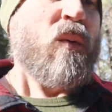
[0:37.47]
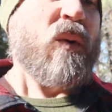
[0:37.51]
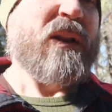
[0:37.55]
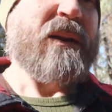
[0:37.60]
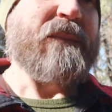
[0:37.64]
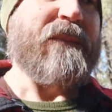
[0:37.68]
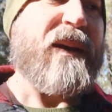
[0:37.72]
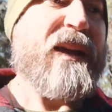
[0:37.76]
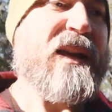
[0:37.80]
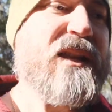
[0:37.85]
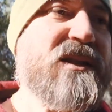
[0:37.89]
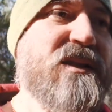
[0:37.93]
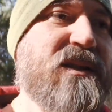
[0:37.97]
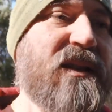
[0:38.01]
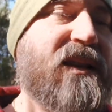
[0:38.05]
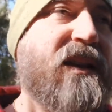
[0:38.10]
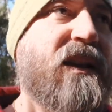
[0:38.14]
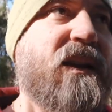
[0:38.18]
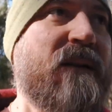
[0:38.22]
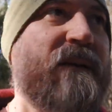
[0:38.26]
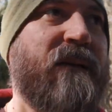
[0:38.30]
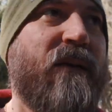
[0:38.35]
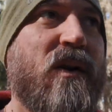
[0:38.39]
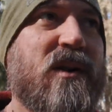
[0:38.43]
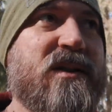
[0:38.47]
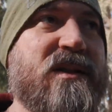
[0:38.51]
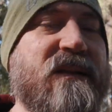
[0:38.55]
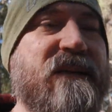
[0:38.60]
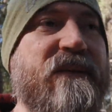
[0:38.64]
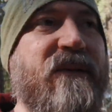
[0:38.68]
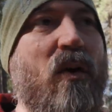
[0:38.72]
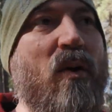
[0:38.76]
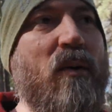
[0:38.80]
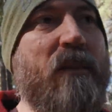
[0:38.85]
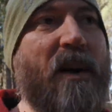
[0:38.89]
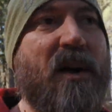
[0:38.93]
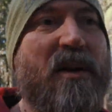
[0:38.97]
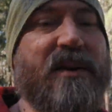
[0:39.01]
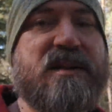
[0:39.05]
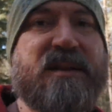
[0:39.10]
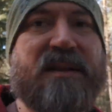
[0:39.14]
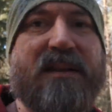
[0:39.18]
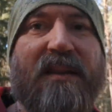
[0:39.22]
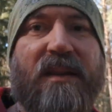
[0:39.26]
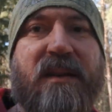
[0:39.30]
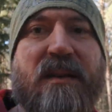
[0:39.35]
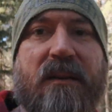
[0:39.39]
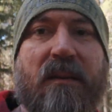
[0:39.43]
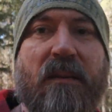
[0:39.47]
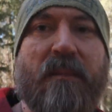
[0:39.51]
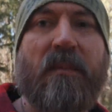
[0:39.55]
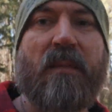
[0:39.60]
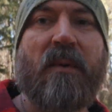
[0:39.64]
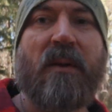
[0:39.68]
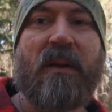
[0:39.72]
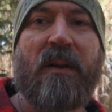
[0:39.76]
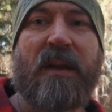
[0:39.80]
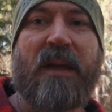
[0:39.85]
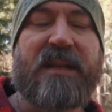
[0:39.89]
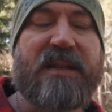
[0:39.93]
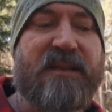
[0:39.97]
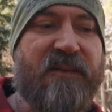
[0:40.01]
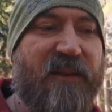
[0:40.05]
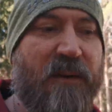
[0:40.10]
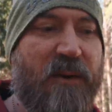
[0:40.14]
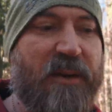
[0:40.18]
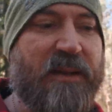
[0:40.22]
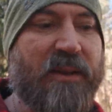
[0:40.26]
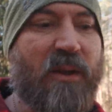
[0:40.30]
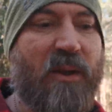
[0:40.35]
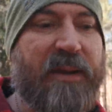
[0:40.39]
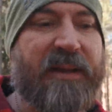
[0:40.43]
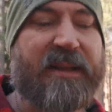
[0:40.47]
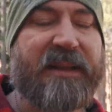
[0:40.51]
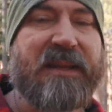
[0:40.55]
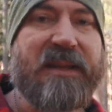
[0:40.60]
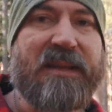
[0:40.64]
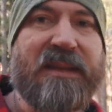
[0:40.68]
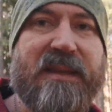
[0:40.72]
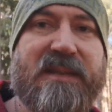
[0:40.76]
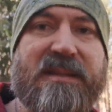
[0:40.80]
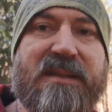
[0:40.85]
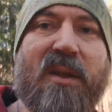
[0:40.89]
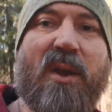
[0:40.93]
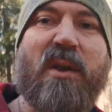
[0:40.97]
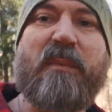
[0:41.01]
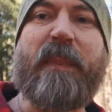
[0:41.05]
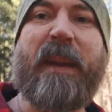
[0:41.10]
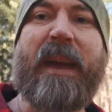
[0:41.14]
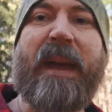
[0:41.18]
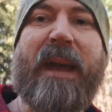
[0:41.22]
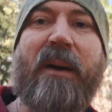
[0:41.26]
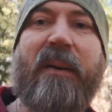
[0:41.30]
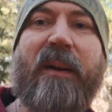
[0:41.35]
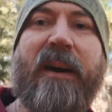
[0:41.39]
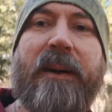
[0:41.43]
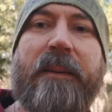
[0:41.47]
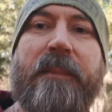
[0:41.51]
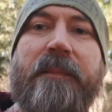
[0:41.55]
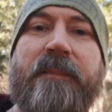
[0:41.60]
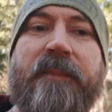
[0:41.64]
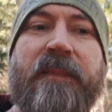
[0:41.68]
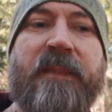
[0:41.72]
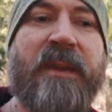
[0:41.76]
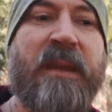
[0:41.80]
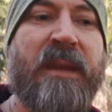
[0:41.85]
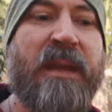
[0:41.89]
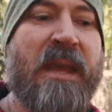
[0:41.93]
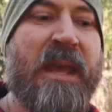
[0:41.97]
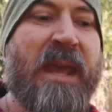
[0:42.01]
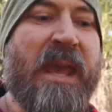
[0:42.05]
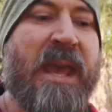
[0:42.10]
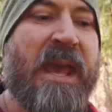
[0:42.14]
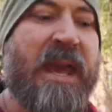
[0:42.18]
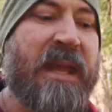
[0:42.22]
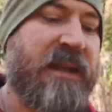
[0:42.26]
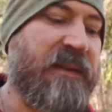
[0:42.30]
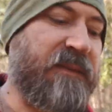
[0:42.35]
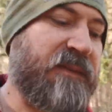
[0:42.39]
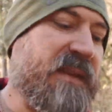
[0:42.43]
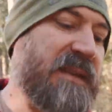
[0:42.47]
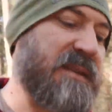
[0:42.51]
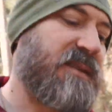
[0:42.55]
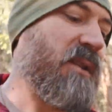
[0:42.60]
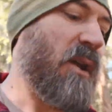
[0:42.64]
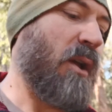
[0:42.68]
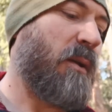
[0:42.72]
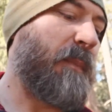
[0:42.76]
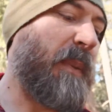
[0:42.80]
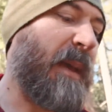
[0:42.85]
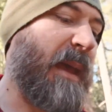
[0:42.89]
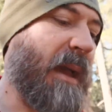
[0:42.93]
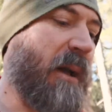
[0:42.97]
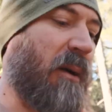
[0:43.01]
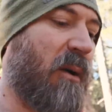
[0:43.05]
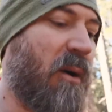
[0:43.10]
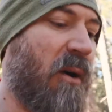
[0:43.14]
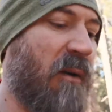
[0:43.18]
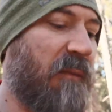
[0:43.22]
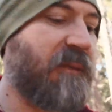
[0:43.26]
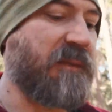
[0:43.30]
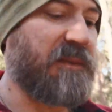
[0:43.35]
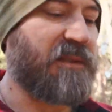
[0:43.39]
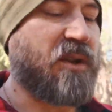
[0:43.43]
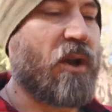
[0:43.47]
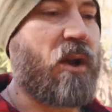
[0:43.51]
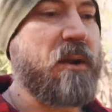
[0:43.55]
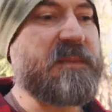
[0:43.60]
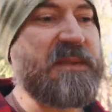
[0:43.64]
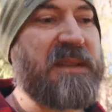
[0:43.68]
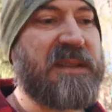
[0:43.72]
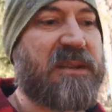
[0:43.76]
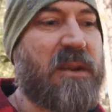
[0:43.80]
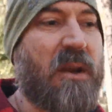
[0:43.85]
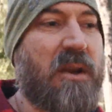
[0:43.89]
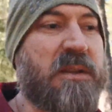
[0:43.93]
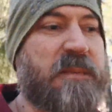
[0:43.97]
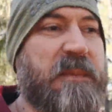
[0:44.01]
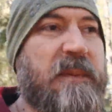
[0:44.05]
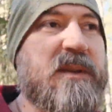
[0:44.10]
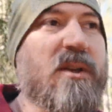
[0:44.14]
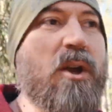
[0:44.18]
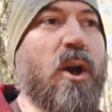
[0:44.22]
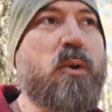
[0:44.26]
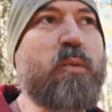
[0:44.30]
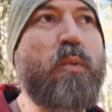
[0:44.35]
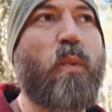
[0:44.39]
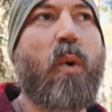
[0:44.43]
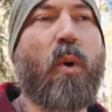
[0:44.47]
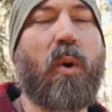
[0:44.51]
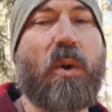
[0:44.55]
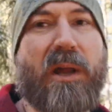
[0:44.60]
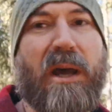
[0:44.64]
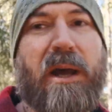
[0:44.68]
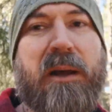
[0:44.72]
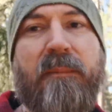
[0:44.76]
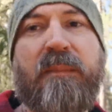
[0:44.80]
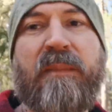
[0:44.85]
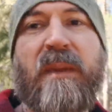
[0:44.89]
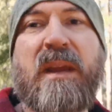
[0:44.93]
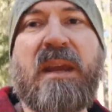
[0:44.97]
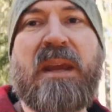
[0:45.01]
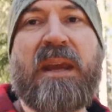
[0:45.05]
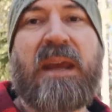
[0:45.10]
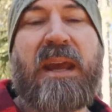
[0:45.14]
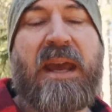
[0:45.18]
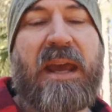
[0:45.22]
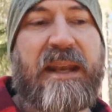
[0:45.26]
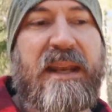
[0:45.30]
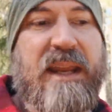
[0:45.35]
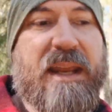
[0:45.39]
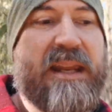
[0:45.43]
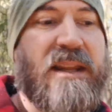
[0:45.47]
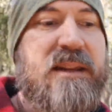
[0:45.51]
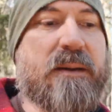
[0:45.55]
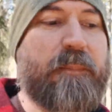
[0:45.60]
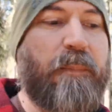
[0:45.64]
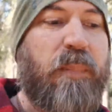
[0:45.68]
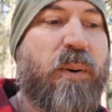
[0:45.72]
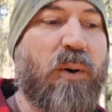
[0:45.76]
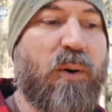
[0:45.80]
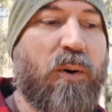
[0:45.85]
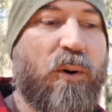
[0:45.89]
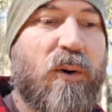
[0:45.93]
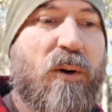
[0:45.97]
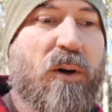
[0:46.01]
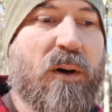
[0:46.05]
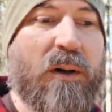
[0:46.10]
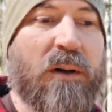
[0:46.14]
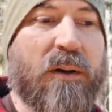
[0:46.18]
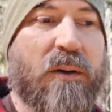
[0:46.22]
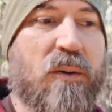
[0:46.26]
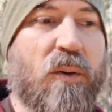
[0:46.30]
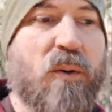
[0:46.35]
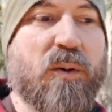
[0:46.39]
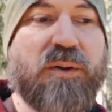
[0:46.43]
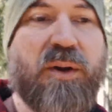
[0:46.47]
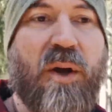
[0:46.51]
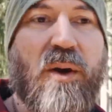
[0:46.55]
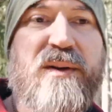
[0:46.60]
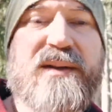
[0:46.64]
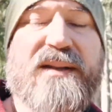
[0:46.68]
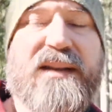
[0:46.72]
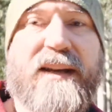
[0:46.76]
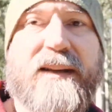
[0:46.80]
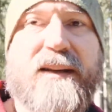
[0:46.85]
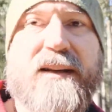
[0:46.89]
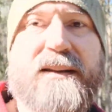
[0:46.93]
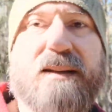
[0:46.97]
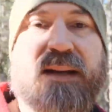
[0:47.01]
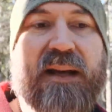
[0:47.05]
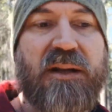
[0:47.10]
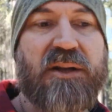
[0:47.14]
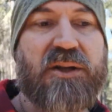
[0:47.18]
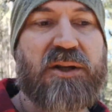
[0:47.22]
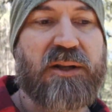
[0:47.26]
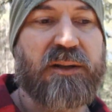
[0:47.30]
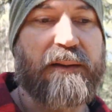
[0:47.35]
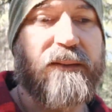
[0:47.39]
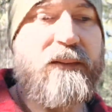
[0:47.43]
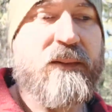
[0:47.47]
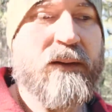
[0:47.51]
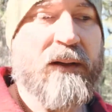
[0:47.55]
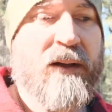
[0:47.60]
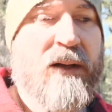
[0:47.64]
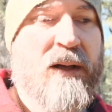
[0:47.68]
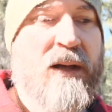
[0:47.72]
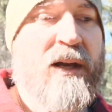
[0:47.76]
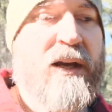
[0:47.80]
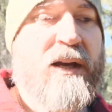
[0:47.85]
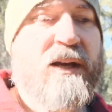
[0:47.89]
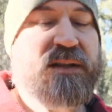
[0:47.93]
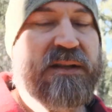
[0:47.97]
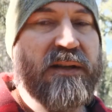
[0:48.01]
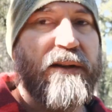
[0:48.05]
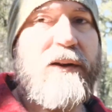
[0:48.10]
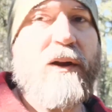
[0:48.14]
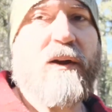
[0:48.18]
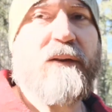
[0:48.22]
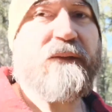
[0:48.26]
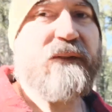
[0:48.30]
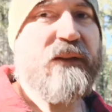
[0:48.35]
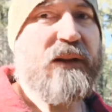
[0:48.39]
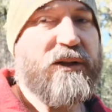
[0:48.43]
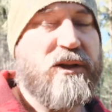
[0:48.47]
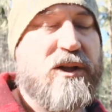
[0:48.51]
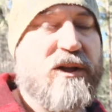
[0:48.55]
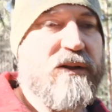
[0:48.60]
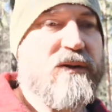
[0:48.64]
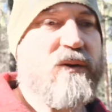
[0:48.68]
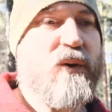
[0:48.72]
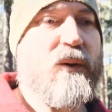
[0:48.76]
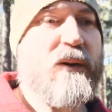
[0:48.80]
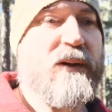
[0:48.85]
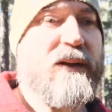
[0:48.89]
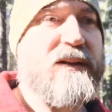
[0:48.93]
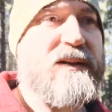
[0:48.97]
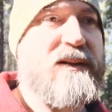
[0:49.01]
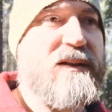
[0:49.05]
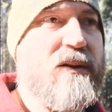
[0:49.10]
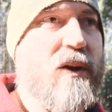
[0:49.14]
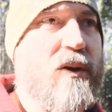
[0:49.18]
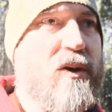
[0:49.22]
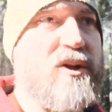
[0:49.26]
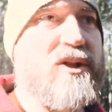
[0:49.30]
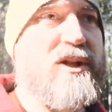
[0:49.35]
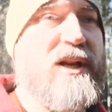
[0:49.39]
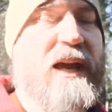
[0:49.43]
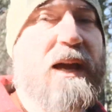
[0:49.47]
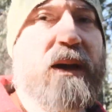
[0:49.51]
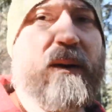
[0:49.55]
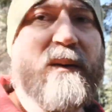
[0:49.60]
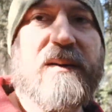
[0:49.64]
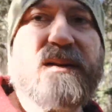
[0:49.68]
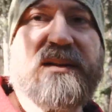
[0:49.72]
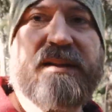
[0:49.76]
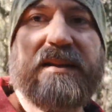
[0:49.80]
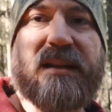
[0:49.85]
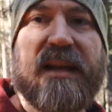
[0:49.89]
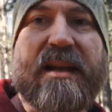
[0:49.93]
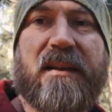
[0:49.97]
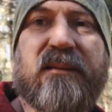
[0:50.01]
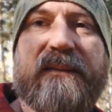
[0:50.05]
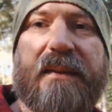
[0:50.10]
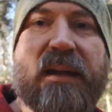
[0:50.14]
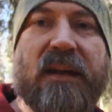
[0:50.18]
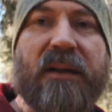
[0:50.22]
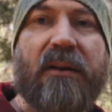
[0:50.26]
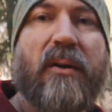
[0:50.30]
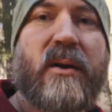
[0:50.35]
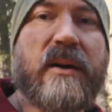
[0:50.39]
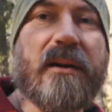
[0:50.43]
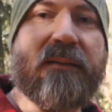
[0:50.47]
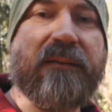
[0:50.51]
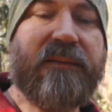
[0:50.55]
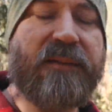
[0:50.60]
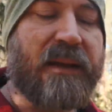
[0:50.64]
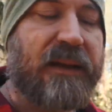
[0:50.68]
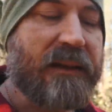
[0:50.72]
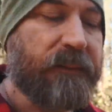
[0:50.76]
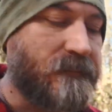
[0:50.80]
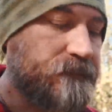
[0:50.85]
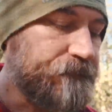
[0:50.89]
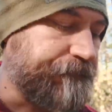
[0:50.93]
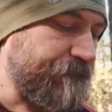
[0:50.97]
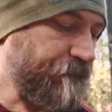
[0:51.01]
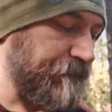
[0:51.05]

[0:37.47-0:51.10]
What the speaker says: Well, it means first and foremost, it's very likely there's no power. And if there's no power, oftentimes there's going to be no water and either poor or no sanitation. So no flushing toilets, no showers, none of that kind of thing.